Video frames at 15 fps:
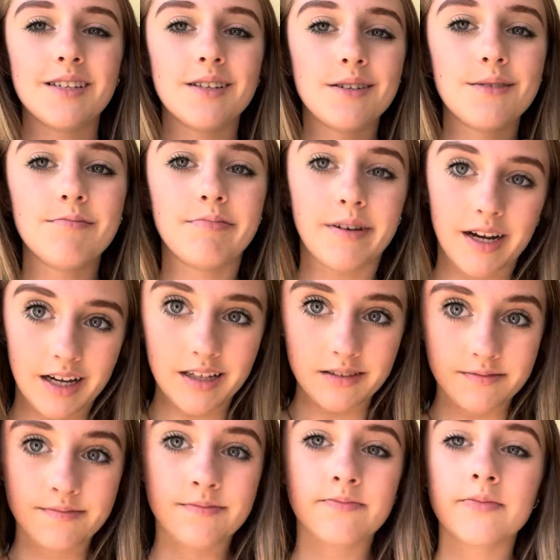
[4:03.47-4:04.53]
to, but
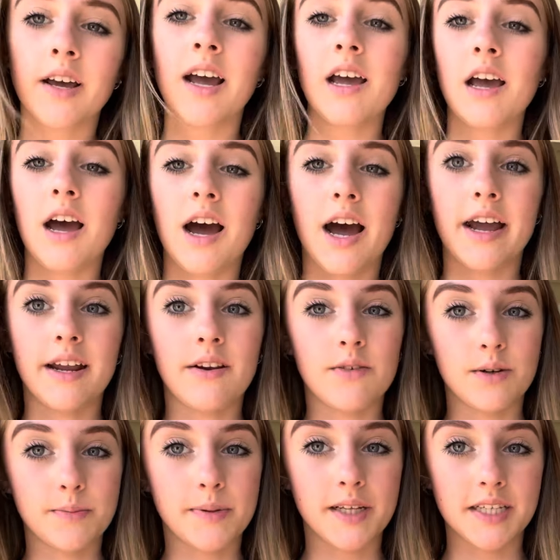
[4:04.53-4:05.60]
I can
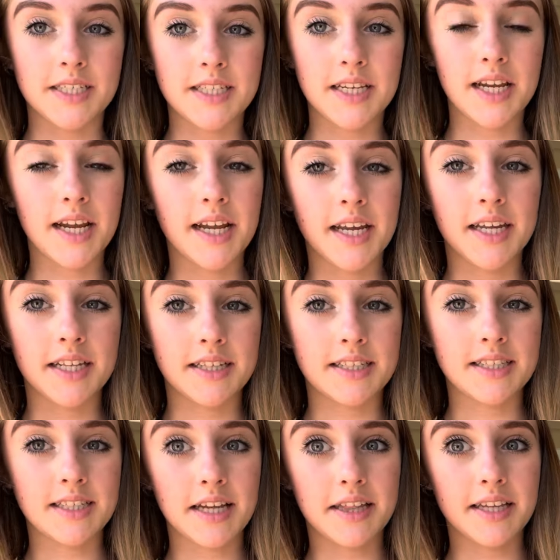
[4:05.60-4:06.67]
replace it in
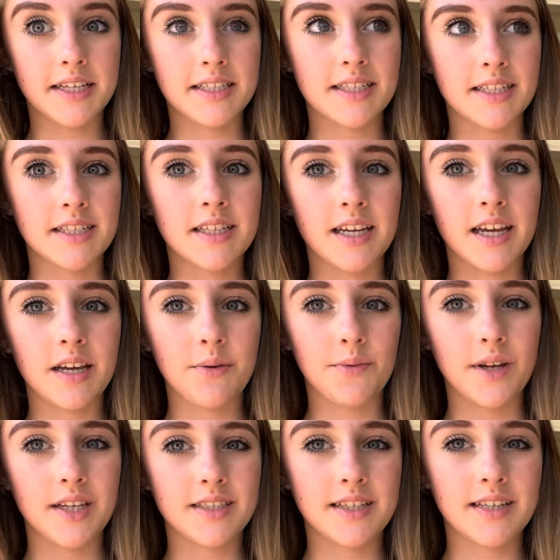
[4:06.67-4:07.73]
I think six to eight
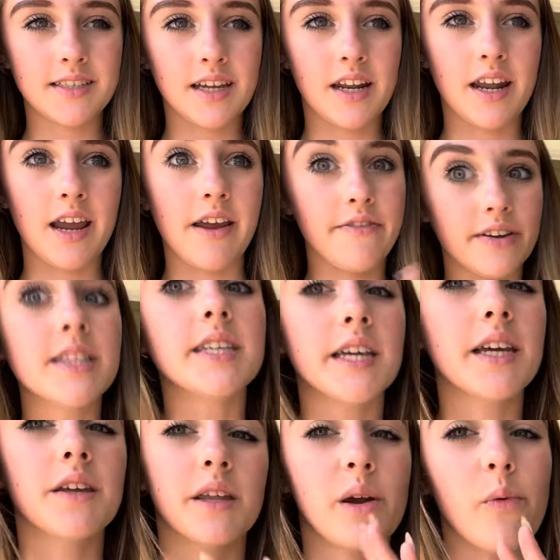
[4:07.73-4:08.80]
weeks. I said if it's
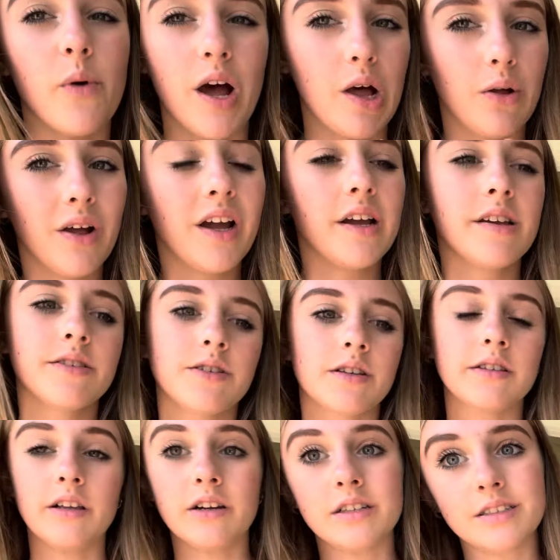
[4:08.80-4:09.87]
healing well. So
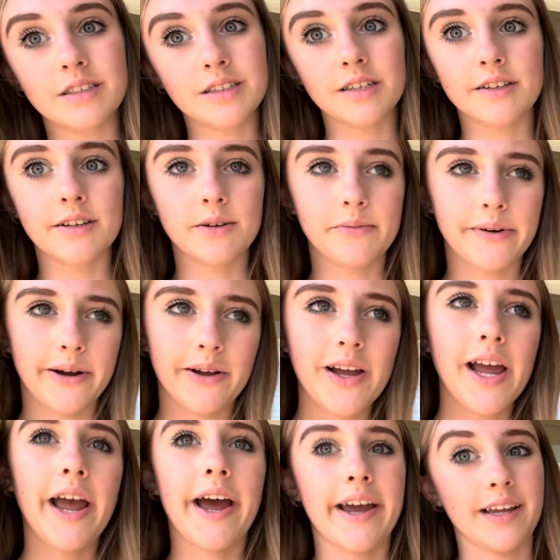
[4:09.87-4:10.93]
as long as it's healing well,
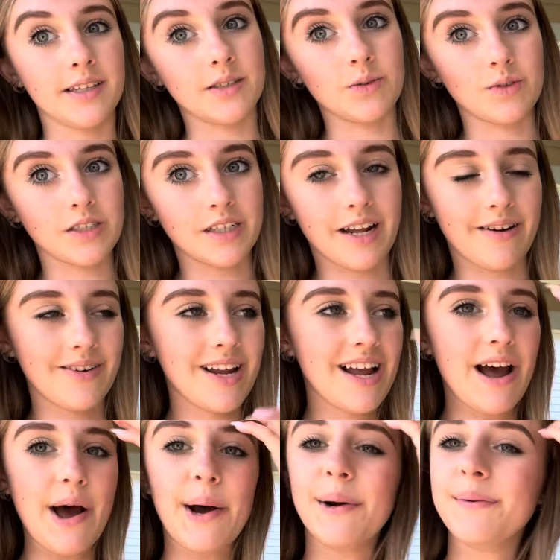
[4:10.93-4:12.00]
I can switch it out.
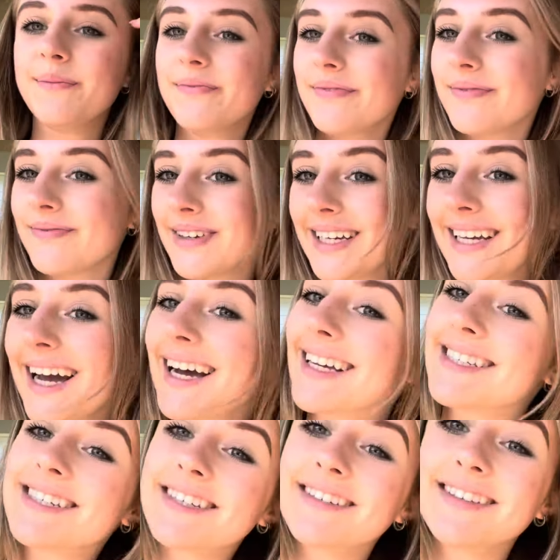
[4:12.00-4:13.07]
Um, but yeah,
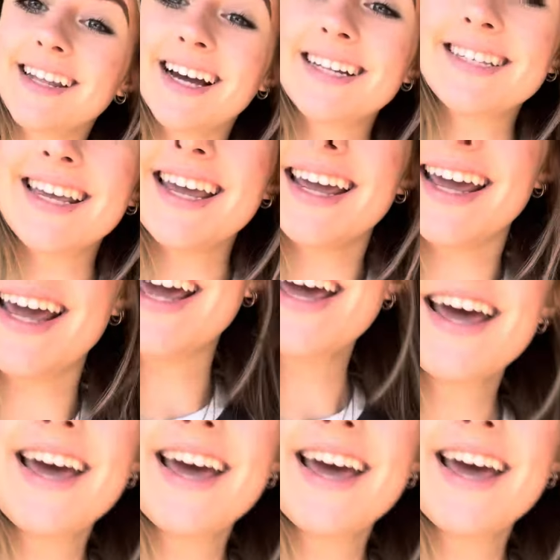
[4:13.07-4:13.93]
so that's it.